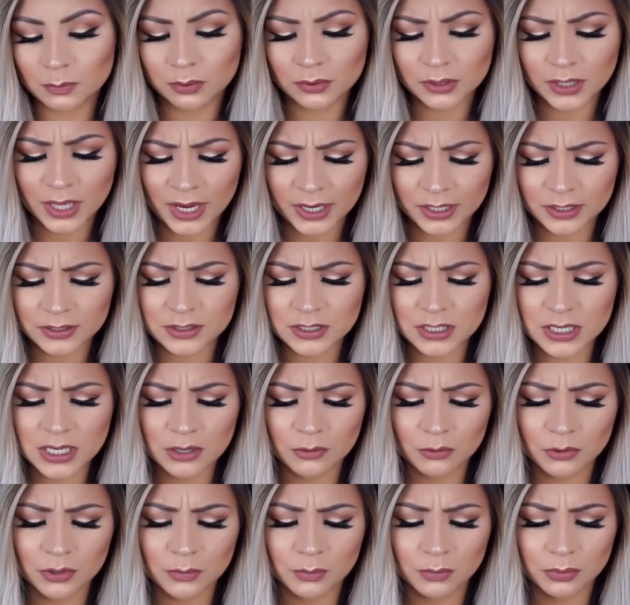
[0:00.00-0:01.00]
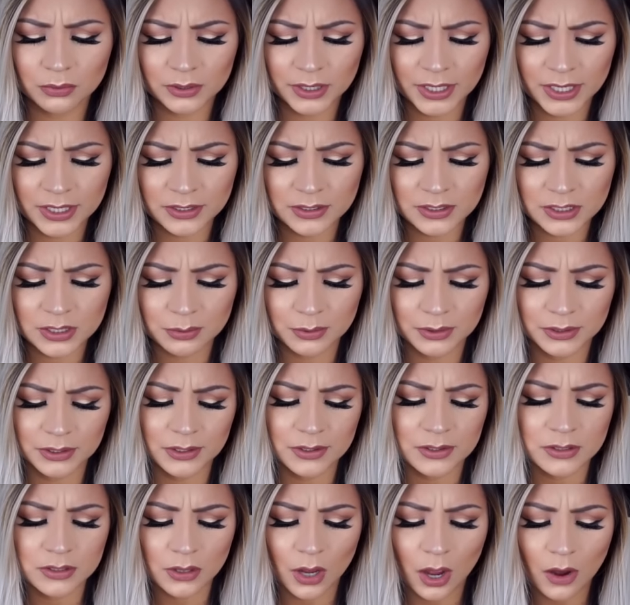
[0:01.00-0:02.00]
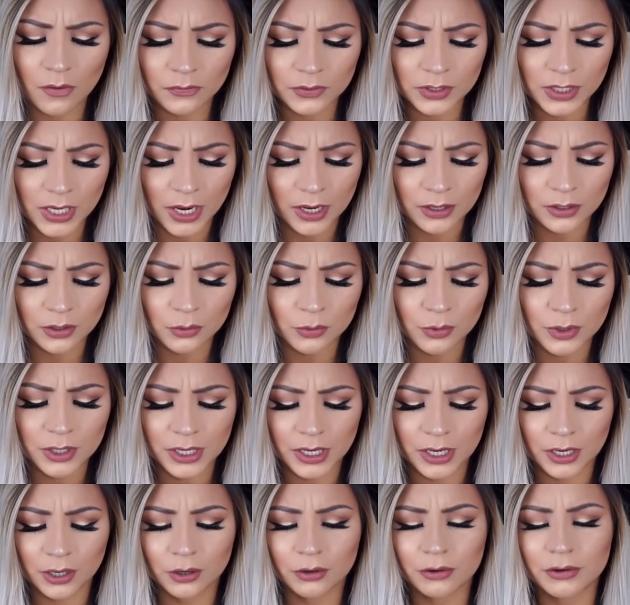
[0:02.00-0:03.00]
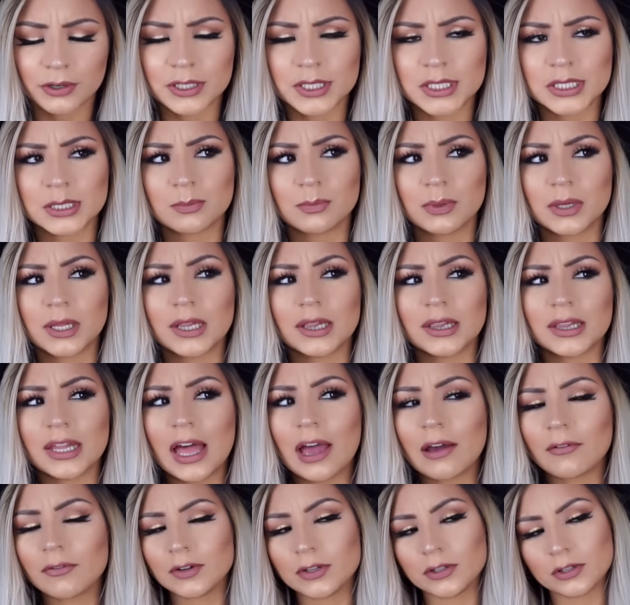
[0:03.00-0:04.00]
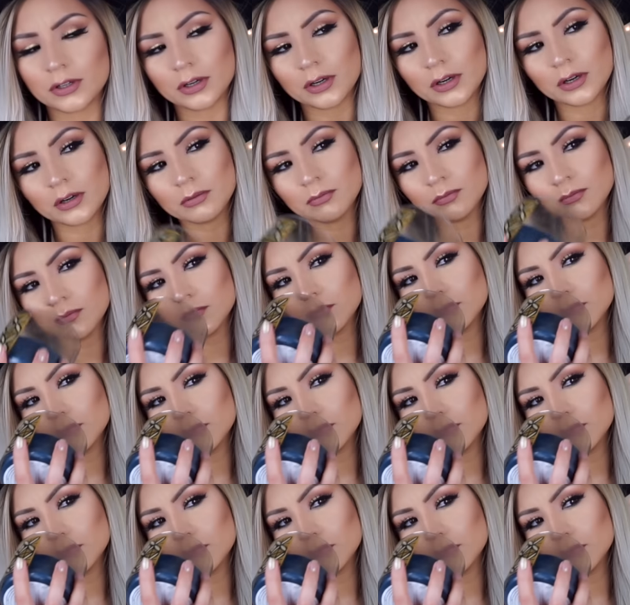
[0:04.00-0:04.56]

black teakwood blends with the soft candlewood and crisp lavender.